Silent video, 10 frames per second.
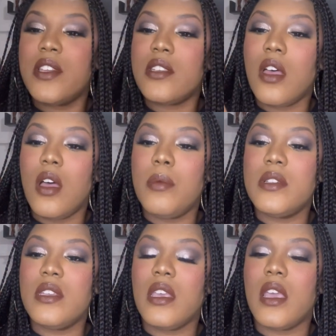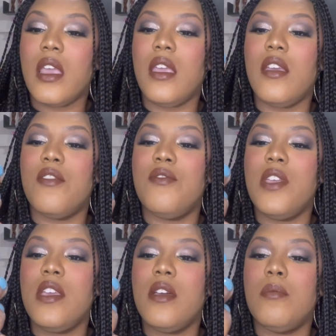this Urban Decay
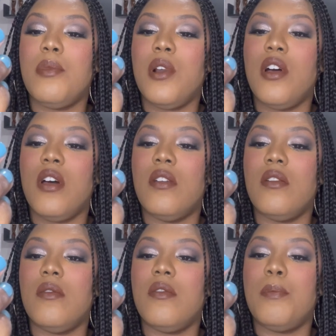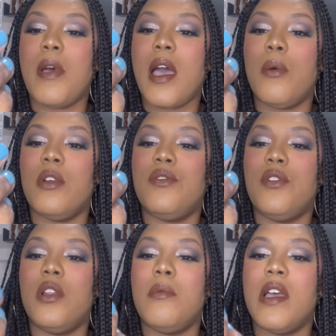Vegan Plant Powered
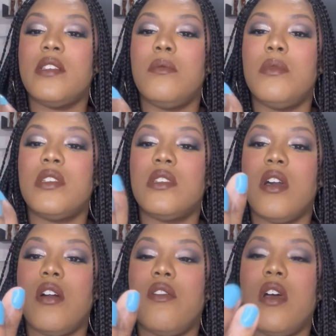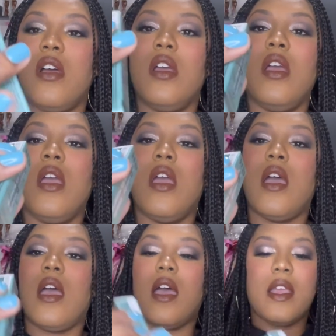Volumizing Mascara.
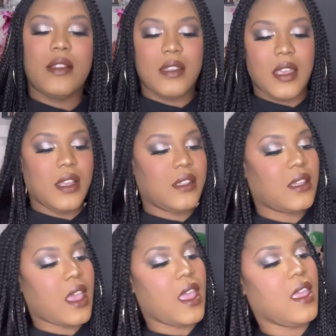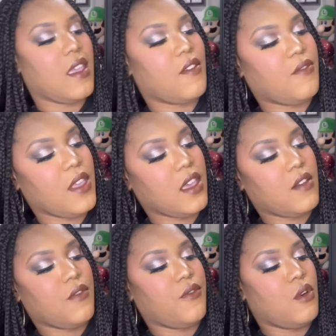And it's a
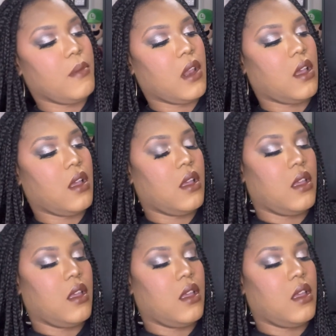vegan formula